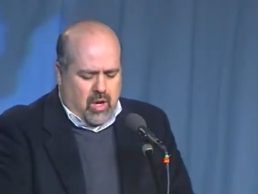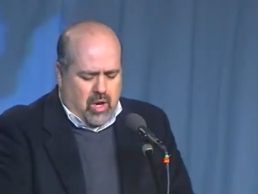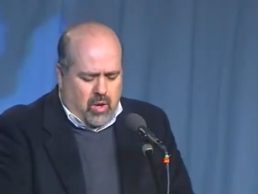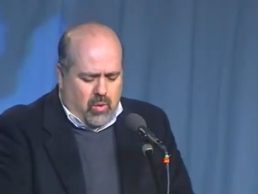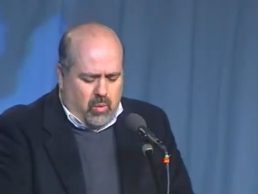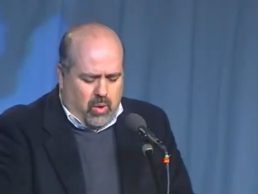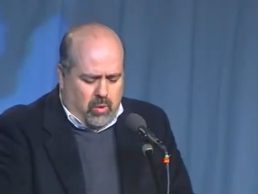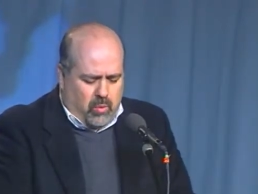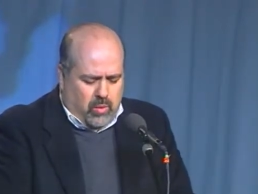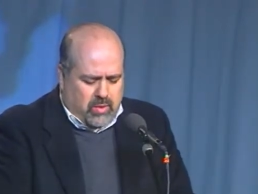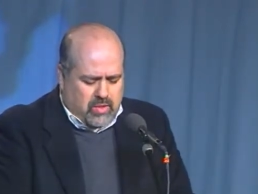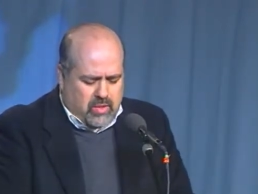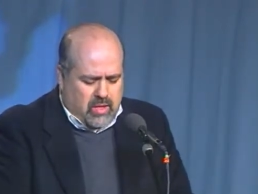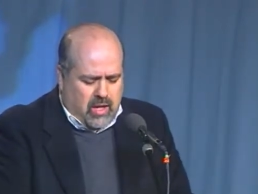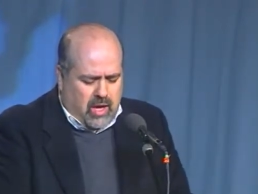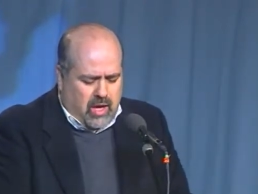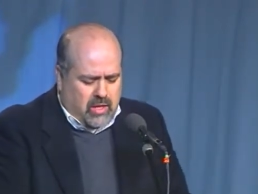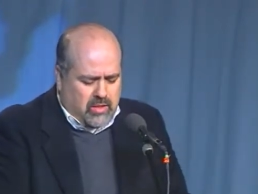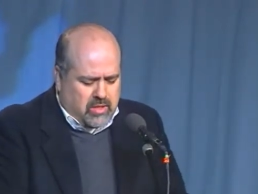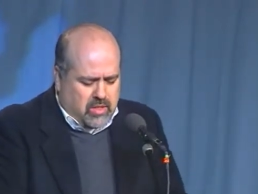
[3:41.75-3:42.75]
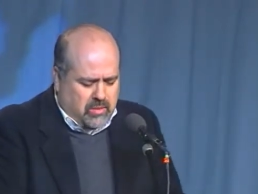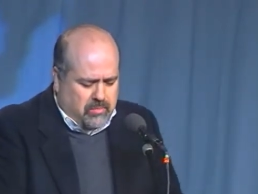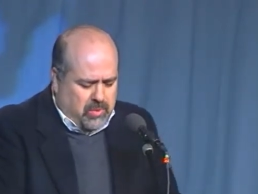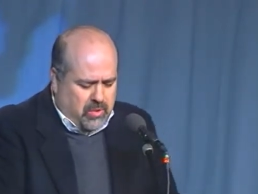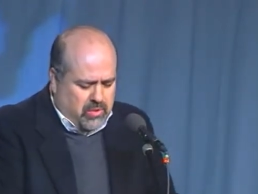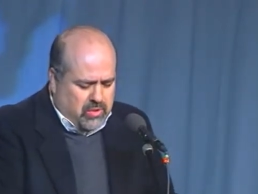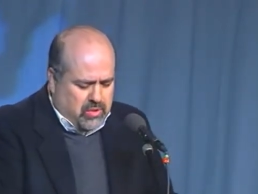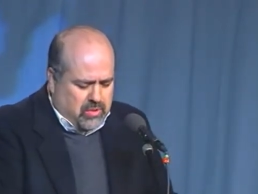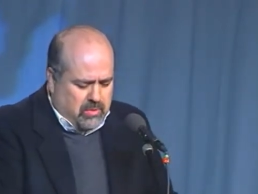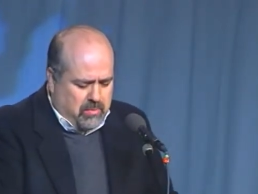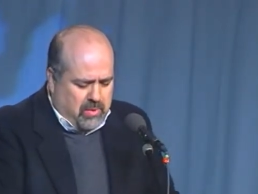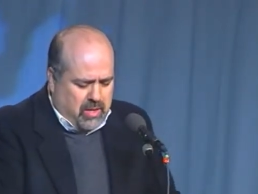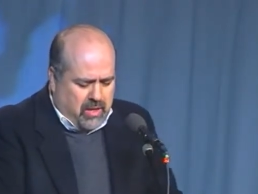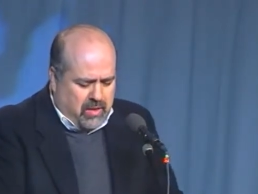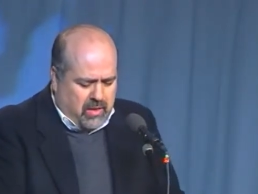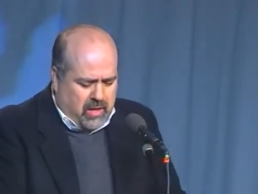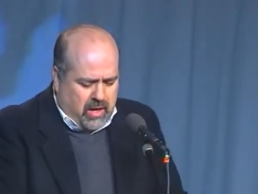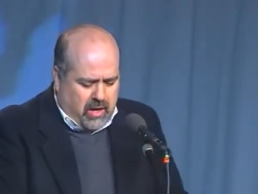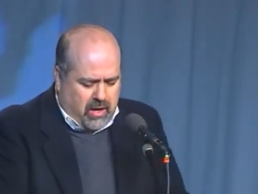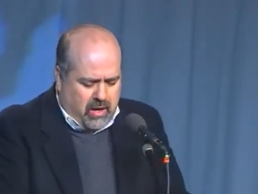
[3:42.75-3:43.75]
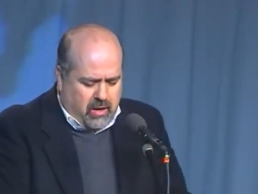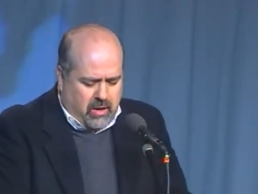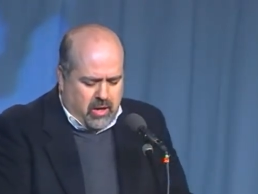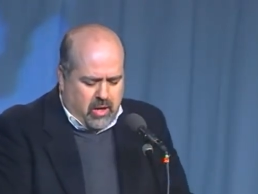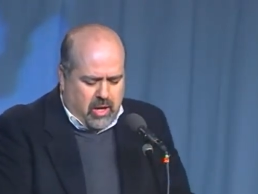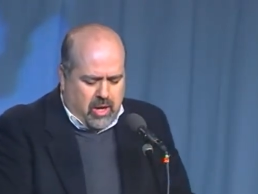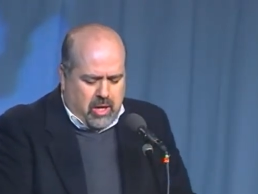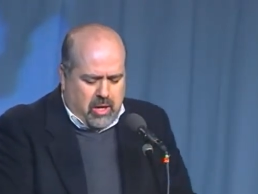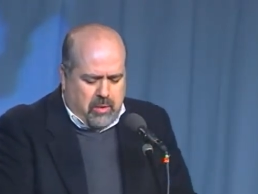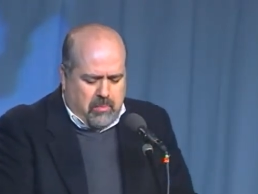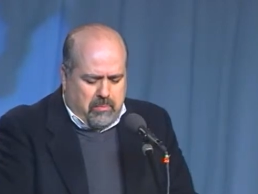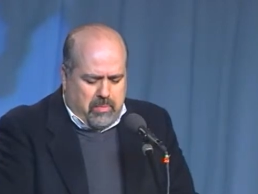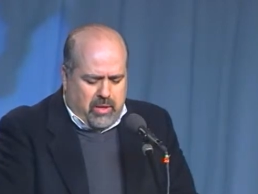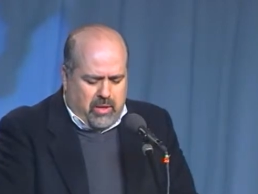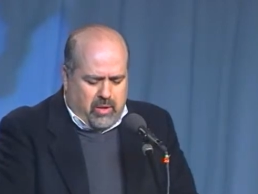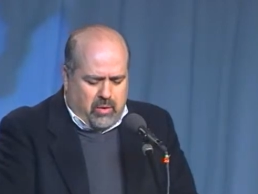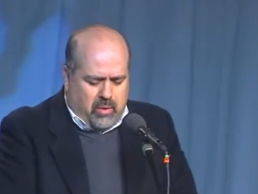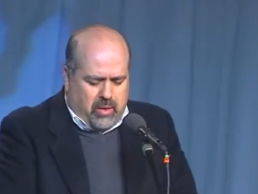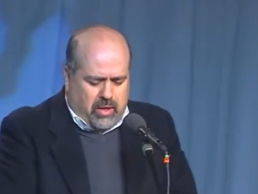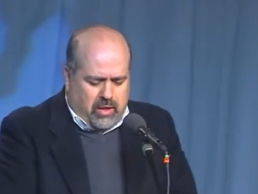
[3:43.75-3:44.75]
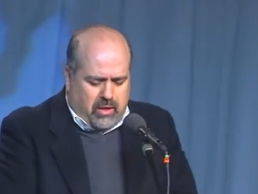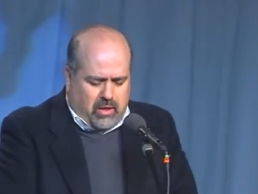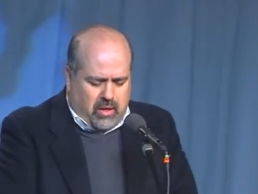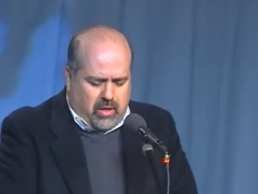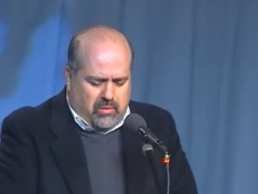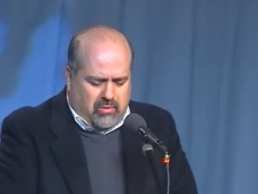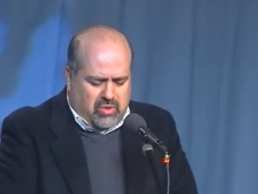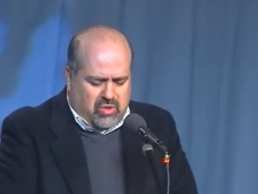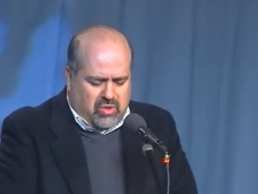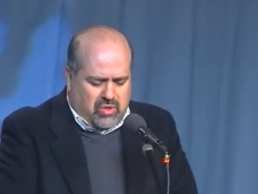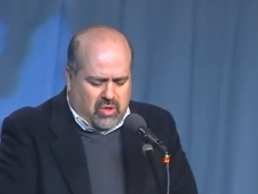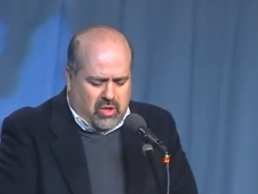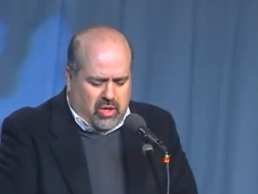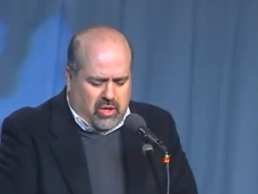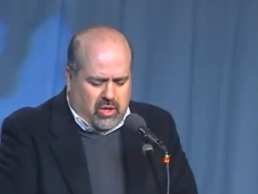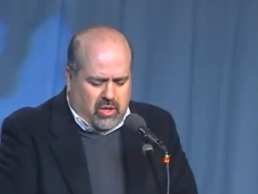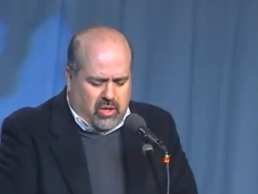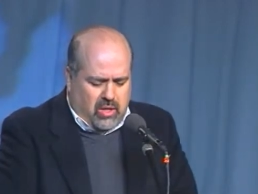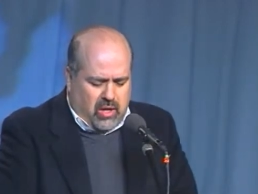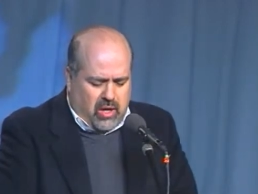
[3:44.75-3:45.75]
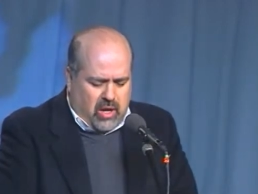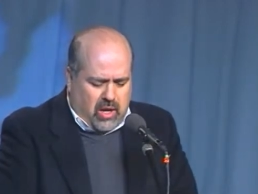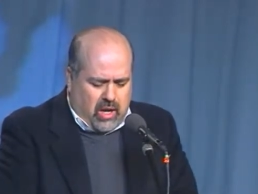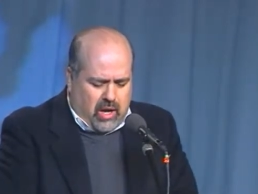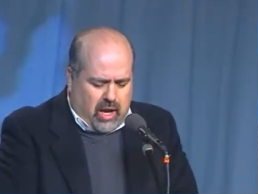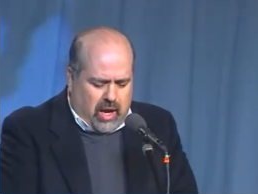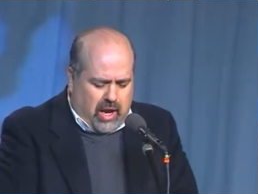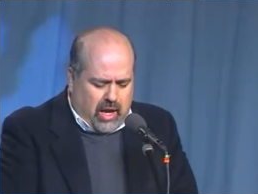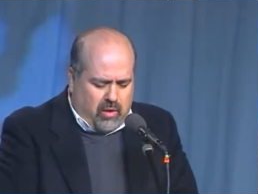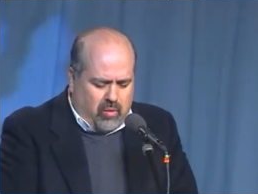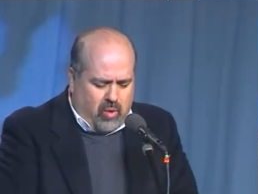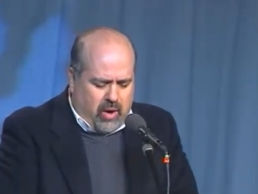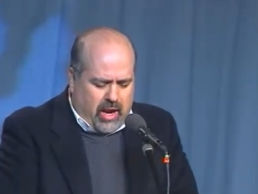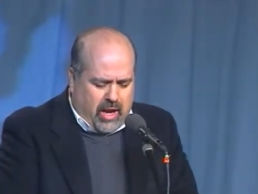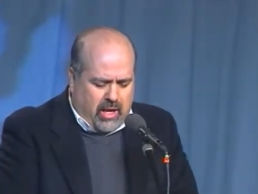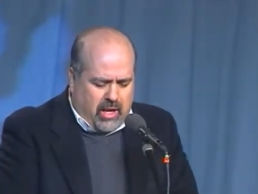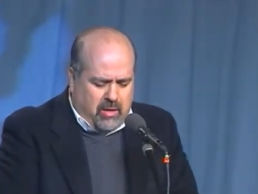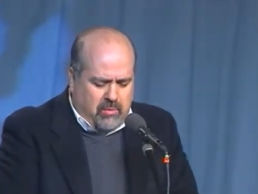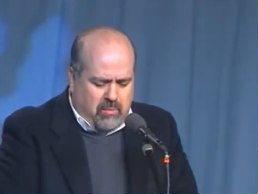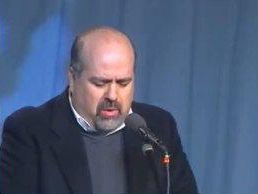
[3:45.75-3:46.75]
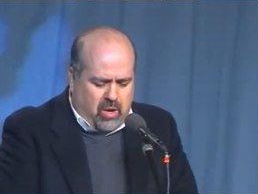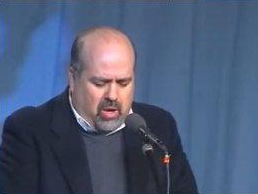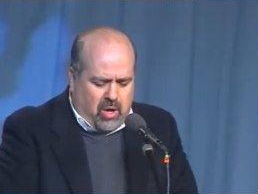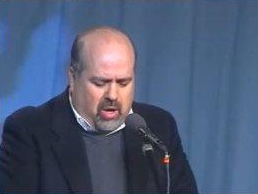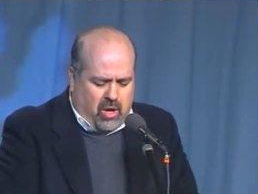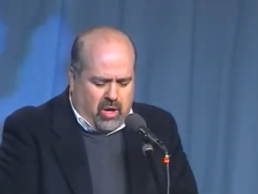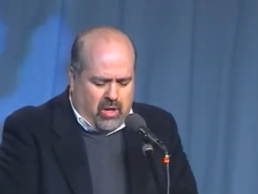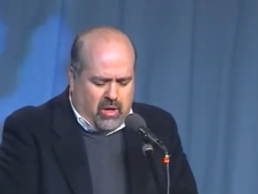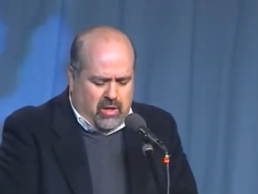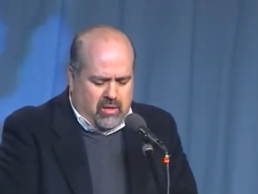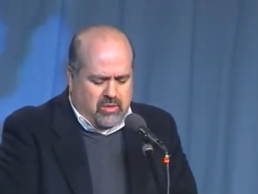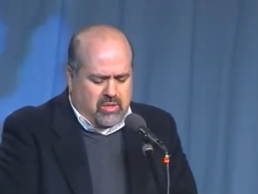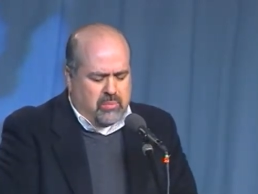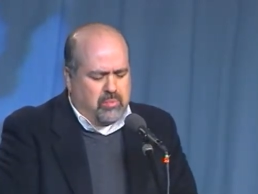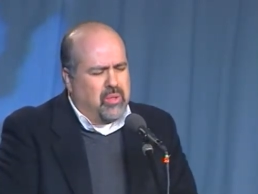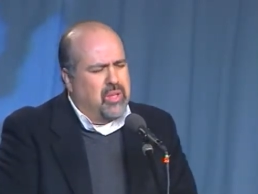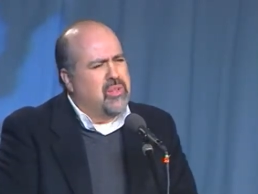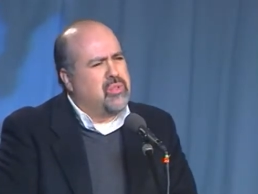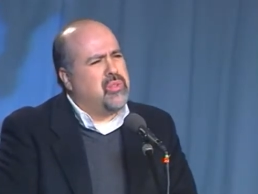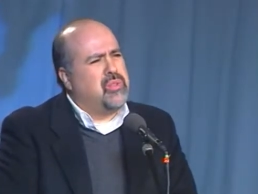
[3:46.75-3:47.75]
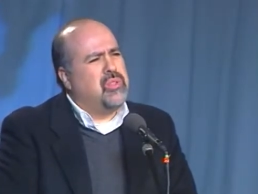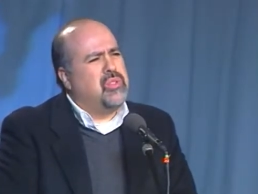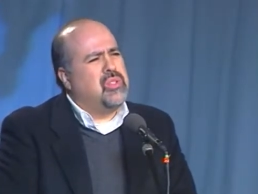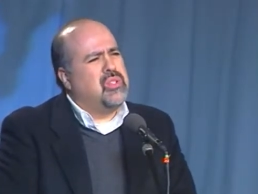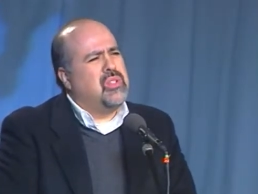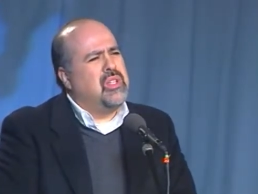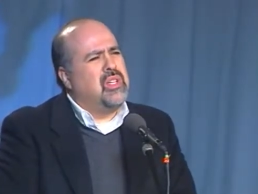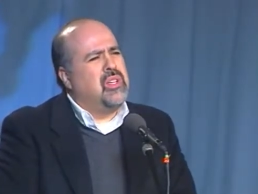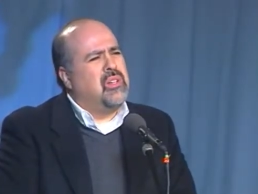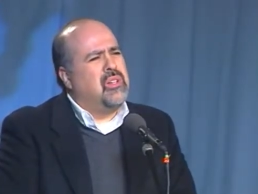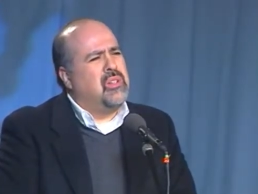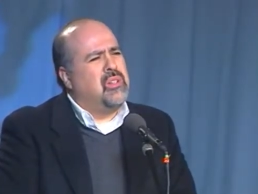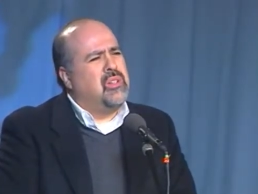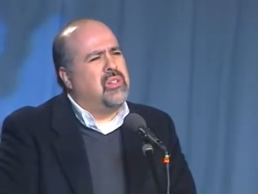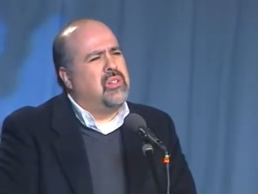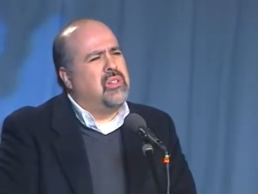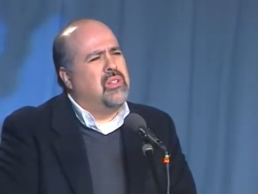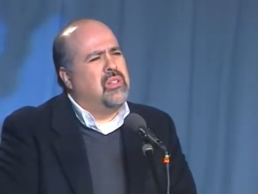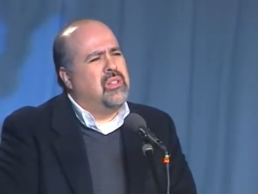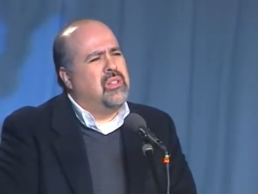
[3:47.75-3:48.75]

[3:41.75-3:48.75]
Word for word: what was not supposed to be there, billowing of soot and ragged maw of splintered steel,